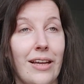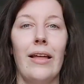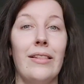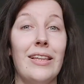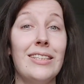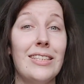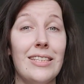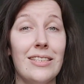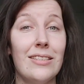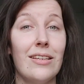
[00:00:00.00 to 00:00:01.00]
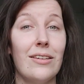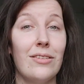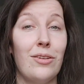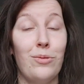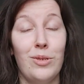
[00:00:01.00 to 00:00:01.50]
and this is
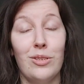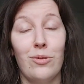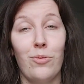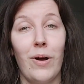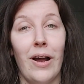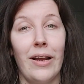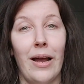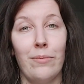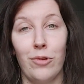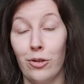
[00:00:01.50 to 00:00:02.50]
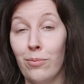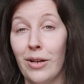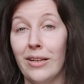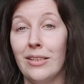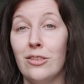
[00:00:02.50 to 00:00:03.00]
the reason why I'm not
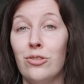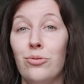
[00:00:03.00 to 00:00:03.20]
planning